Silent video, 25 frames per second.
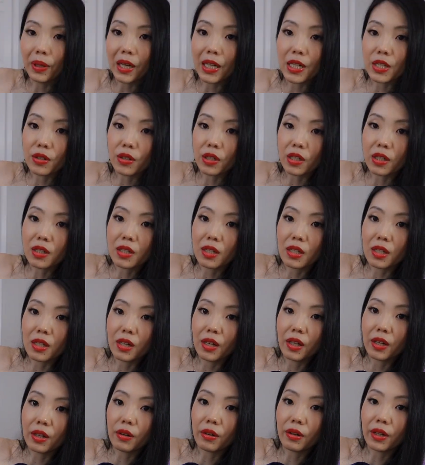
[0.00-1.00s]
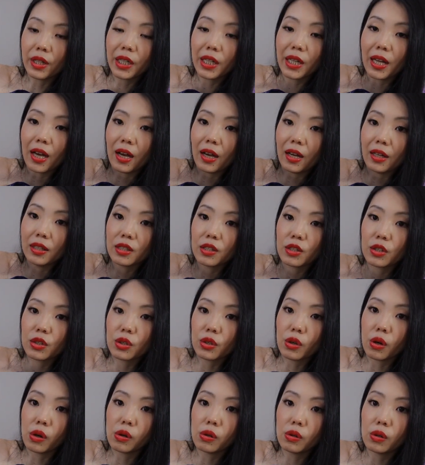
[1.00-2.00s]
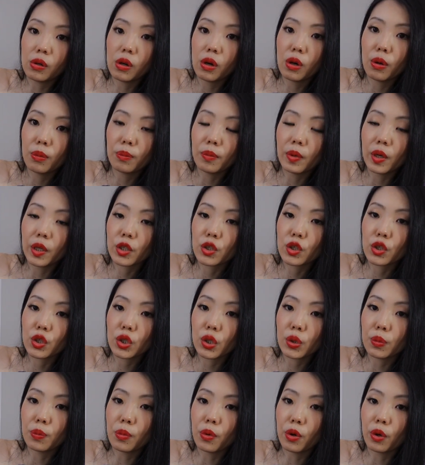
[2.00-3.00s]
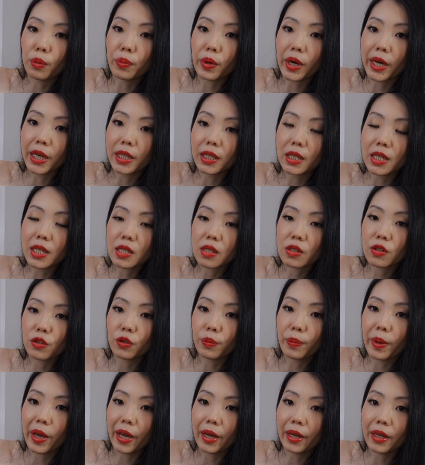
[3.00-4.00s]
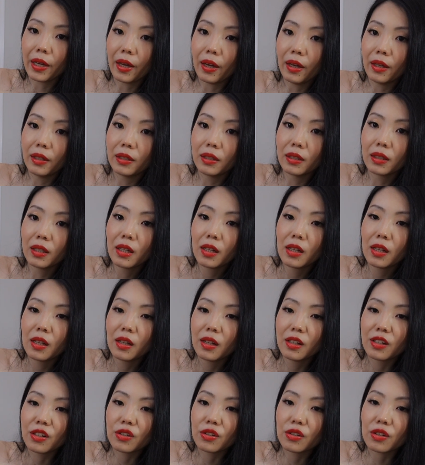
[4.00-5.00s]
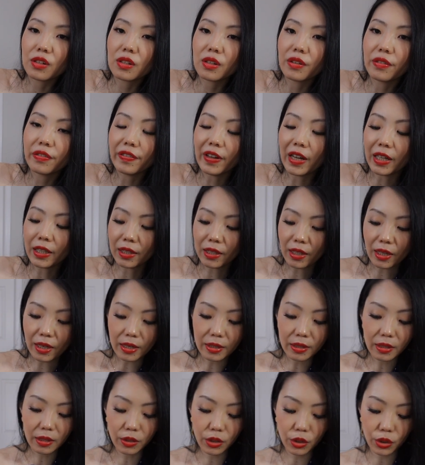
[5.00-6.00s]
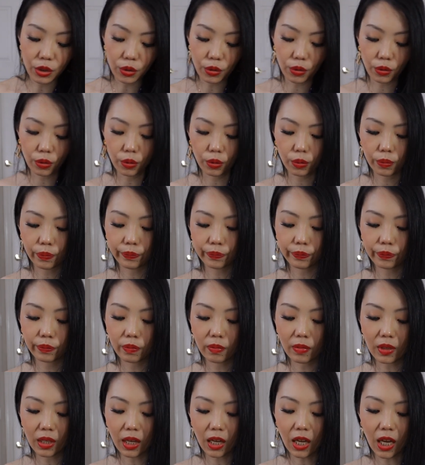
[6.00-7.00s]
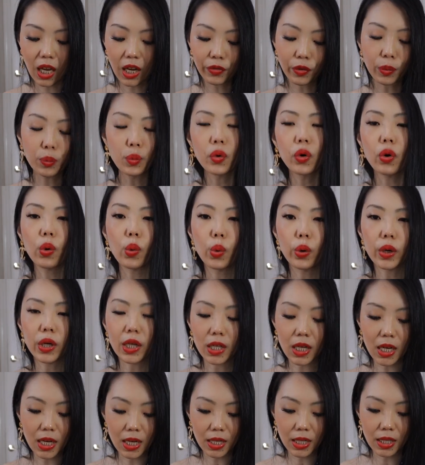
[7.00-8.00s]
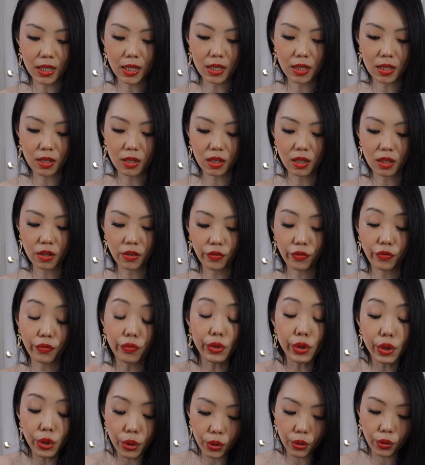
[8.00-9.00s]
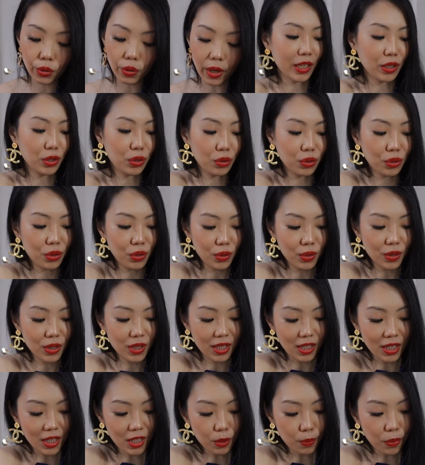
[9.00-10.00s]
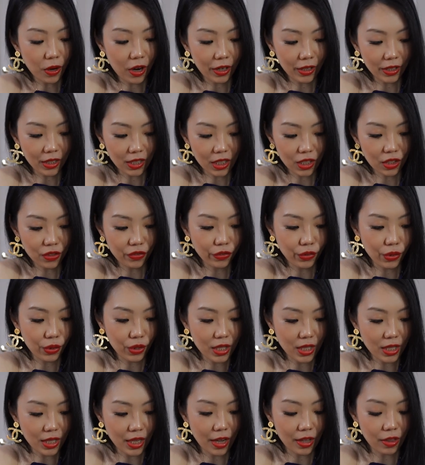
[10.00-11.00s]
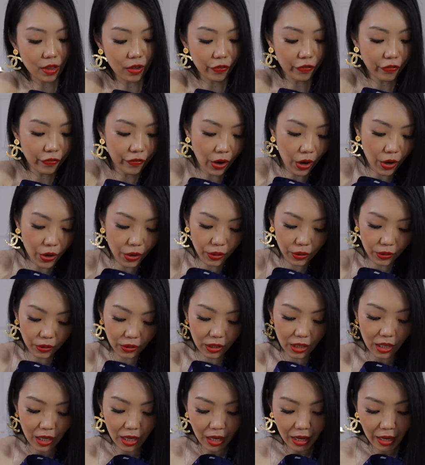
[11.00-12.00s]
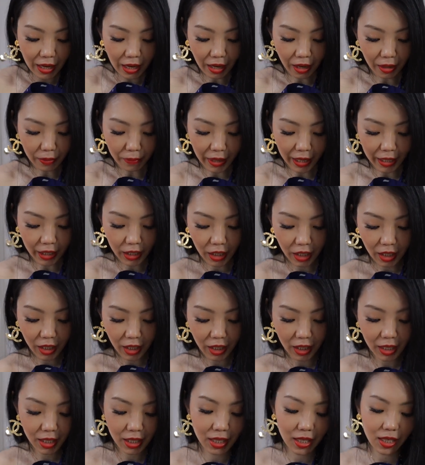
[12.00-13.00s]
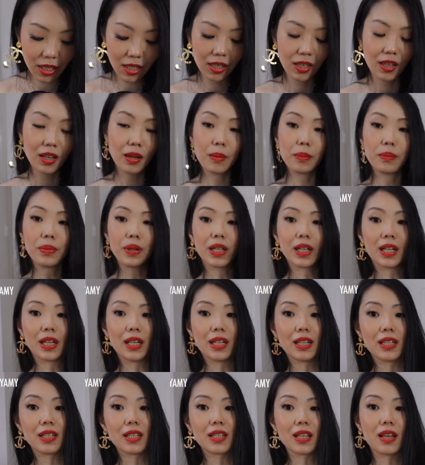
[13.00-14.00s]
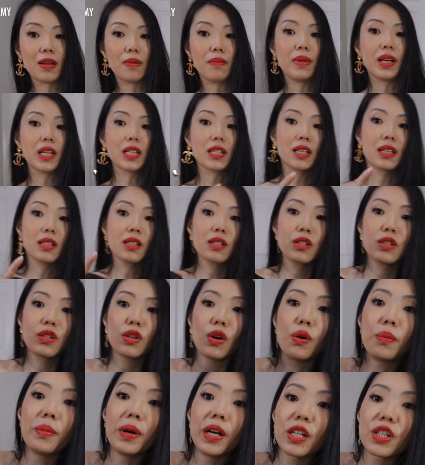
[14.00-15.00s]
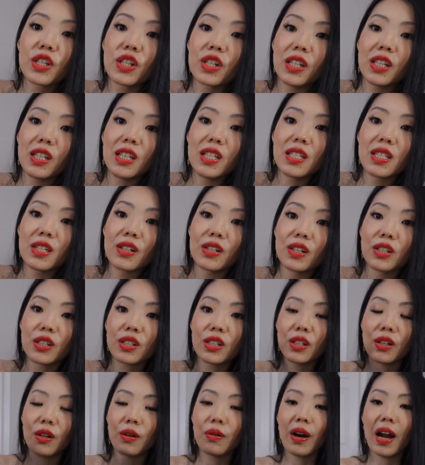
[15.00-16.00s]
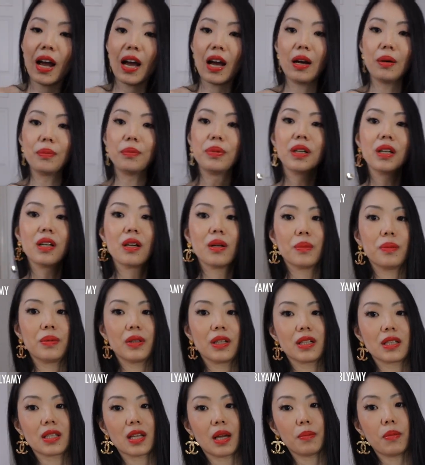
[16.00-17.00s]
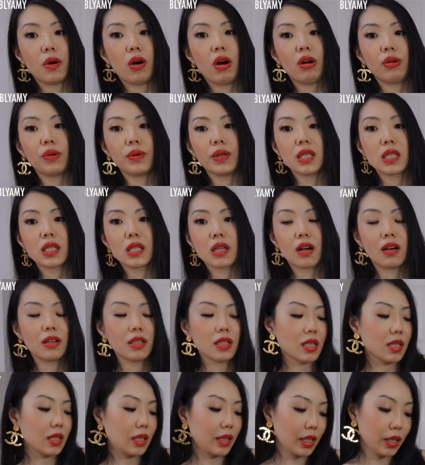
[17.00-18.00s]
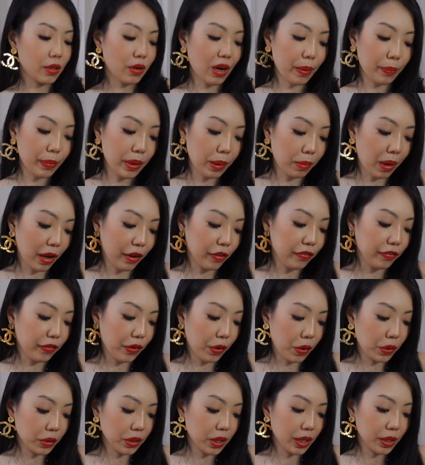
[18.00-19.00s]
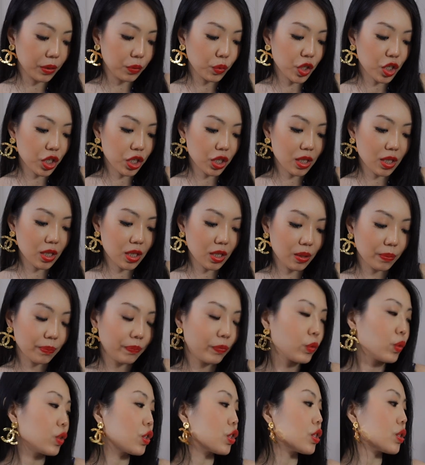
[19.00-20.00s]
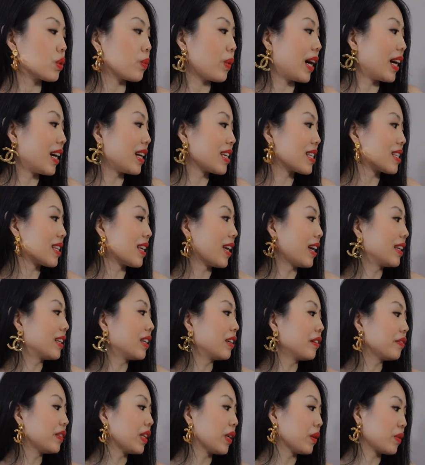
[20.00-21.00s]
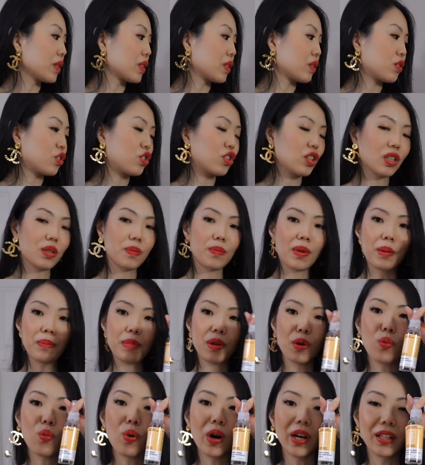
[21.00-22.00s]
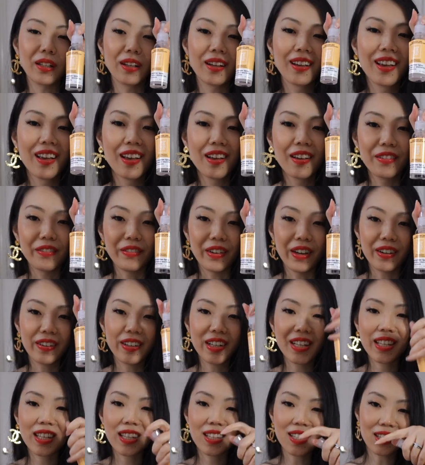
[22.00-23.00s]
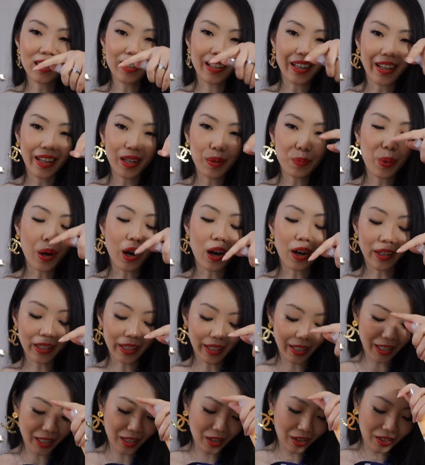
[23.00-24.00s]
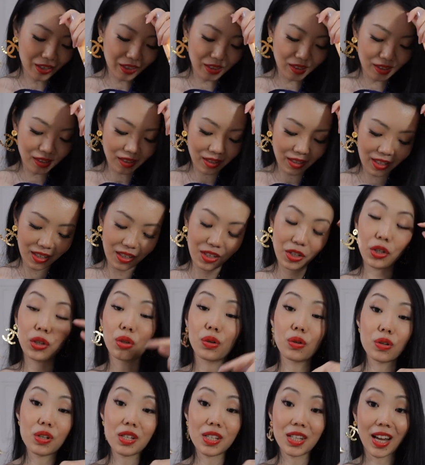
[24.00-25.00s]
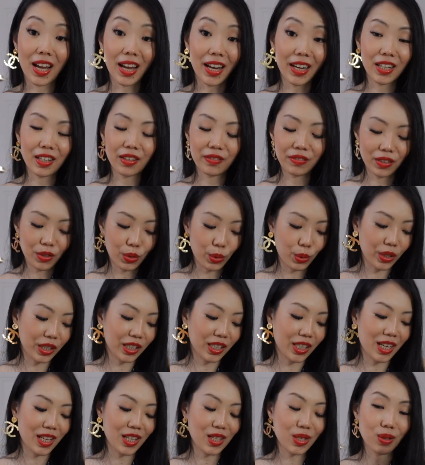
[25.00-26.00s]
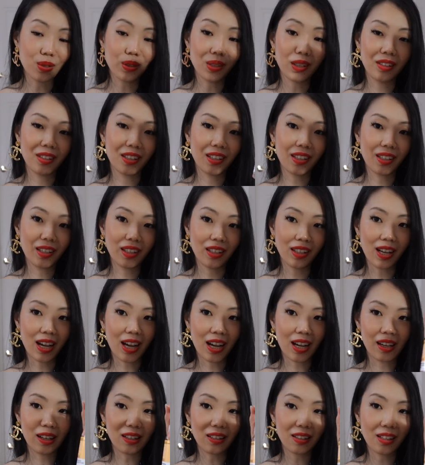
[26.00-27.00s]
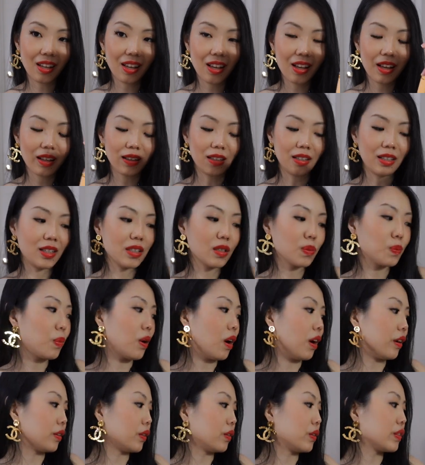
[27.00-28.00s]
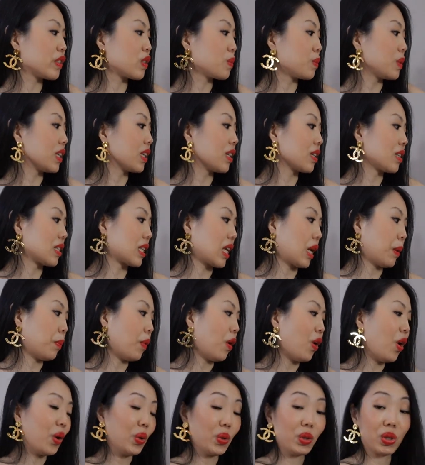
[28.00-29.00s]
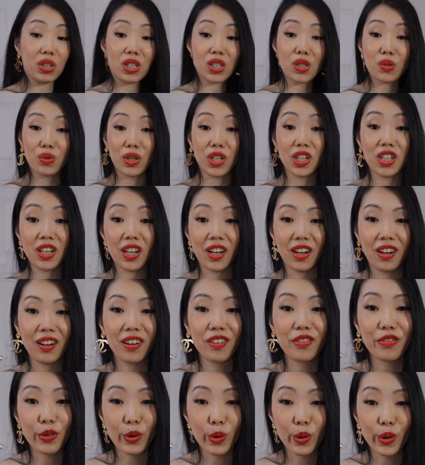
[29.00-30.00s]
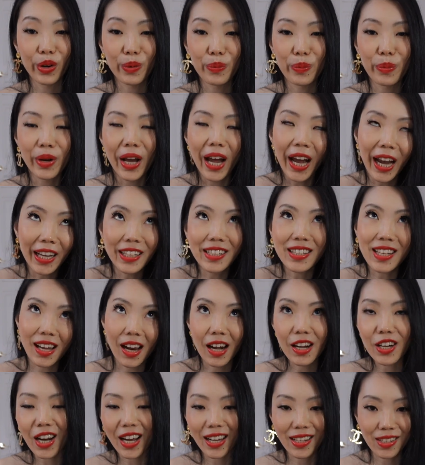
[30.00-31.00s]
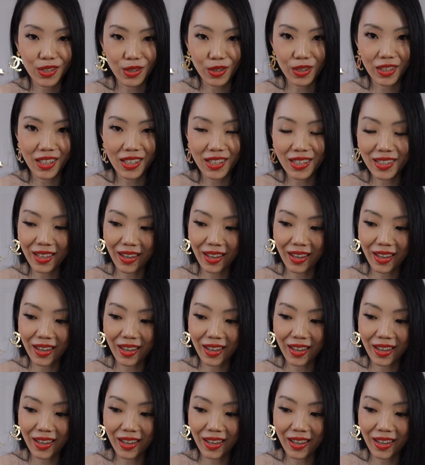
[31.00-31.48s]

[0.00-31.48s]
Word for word: But as you can see, it already adds so much more brightness to the bag, and just the fact that you have a more organized view. I do use these pockets for, say, the phone and my keys, because it makes it so much easier to grab, because I'm always constantly grabbing my phone, and which is why I said if there was just maybe one very slight pocket on either side of the organizer, then I can add these bottles, because I'm always reaching for hand sanitizer these